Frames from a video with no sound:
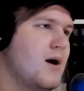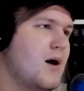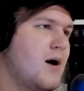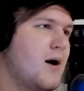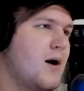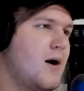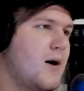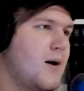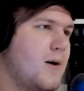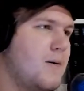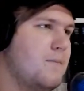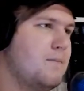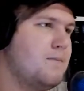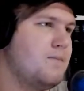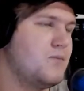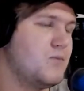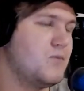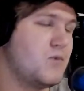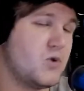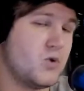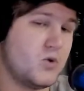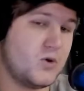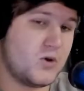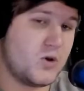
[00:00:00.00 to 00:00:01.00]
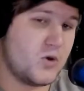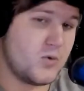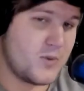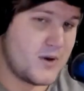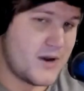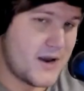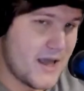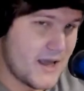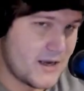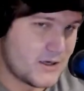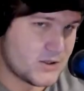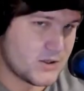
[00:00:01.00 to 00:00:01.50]
um, to
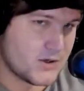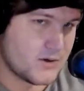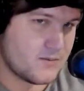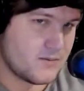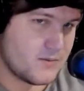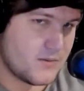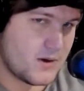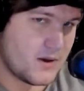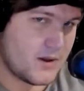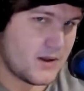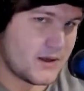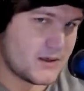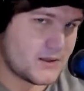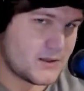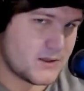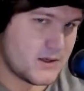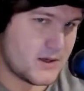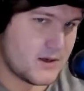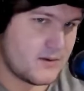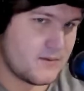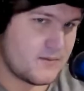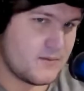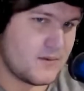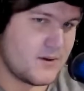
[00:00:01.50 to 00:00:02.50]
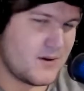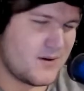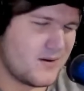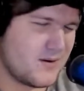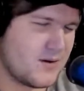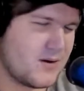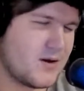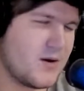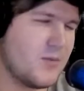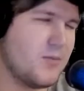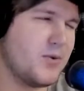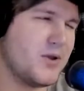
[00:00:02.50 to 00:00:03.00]
human nature. Uh, that's a, a,
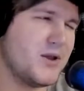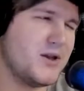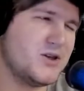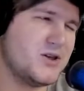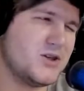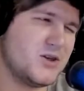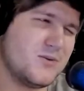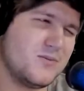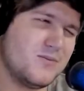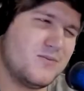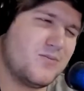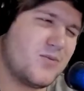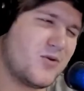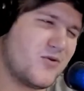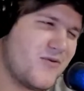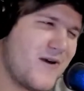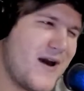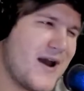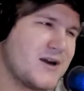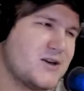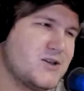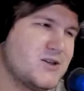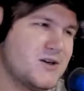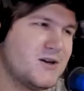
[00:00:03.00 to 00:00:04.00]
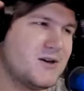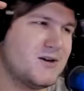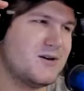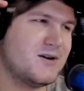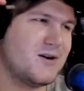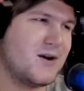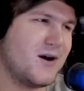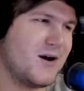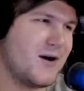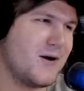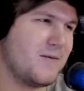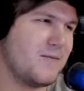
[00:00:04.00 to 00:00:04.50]
completion, perfection.
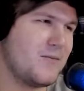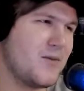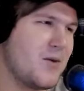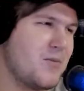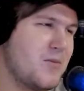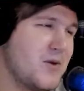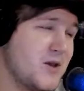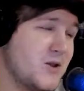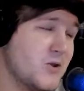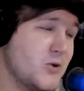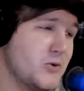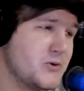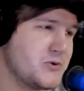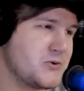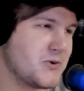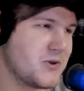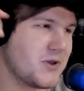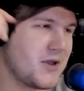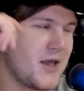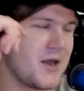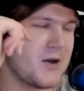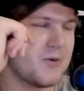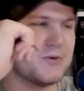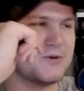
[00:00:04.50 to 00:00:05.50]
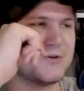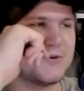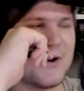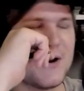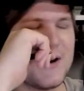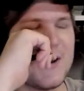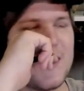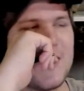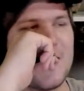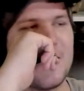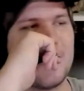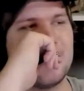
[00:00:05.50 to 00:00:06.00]
Uh, I'm being loose with language
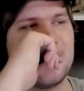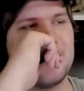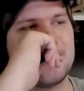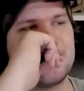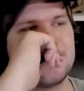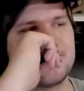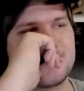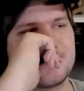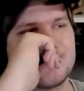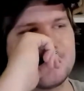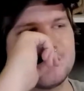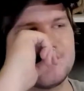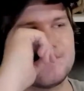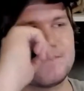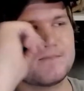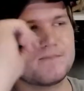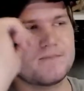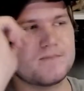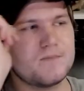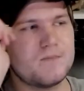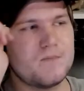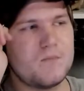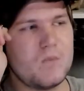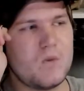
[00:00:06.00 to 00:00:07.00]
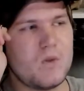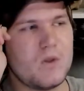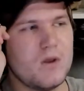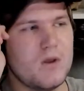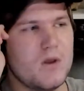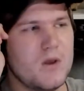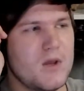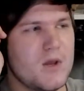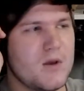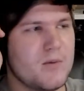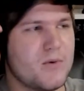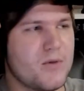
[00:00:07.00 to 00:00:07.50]
right now.
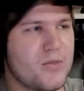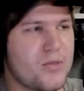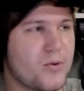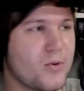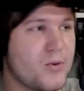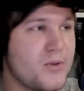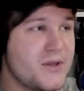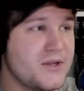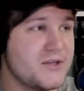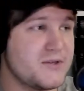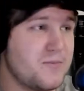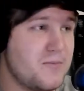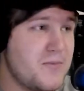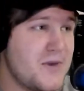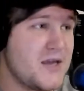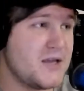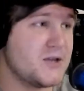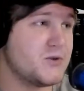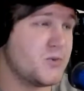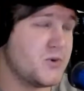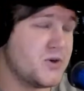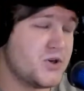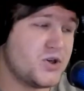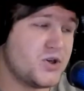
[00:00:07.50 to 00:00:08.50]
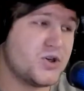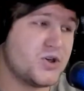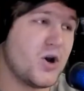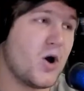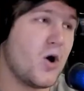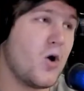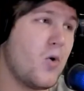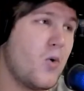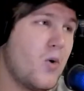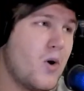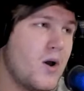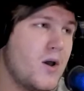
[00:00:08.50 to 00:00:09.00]
But through these means, we
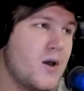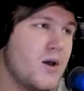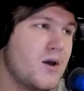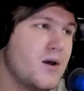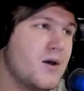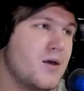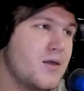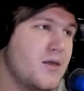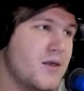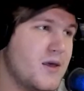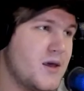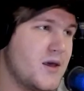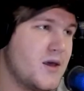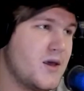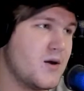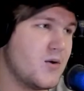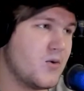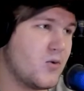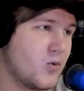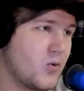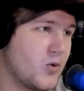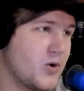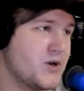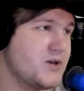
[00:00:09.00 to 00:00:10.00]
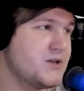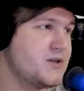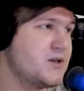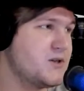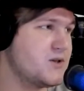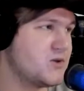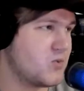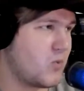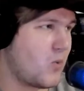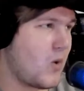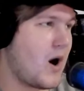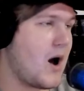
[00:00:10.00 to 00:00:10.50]
show the
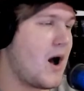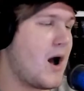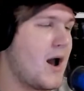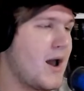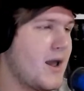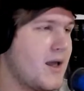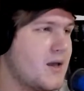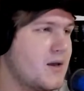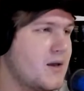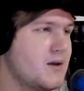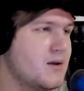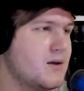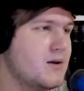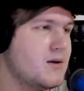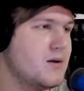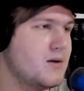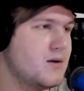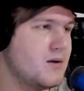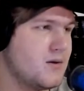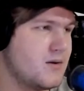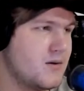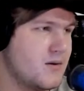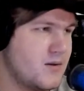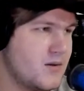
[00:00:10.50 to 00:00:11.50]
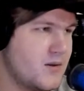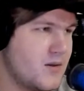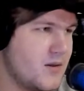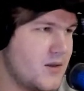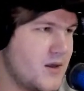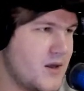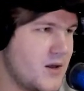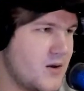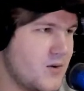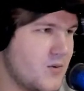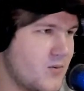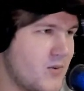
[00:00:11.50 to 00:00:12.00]
reasons why
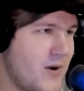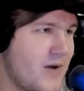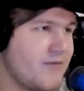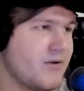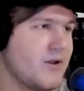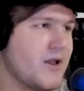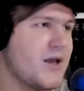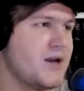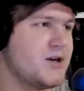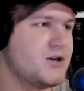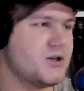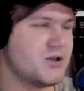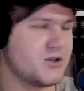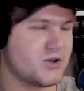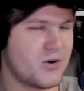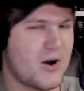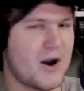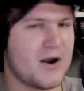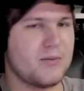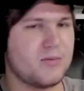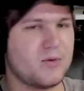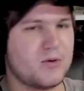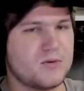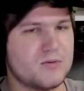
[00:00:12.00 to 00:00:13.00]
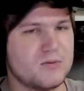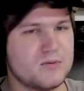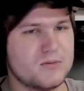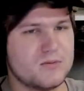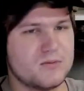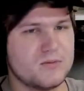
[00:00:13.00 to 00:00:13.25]
the revelation is credible.